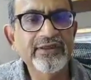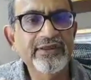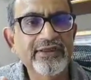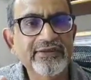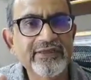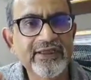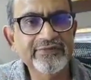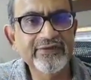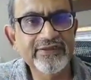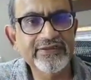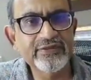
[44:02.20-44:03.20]
is
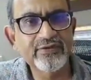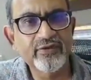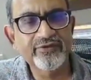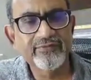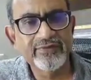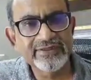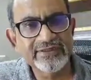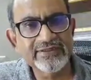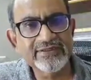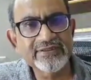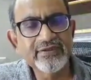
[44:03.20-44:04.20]
laceration of the
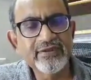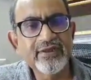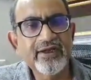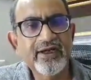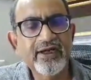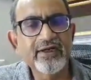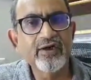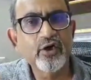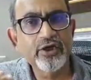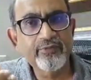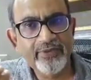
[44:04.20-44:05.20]
muscles, and
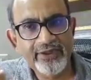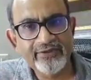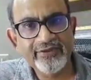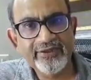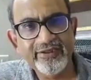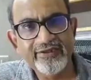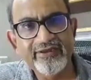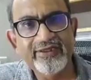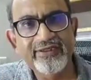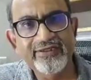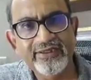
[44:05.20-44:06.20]
or a penetrating
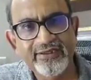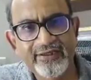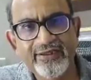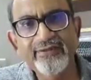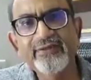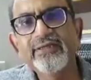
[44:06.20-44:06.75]
injury in that area,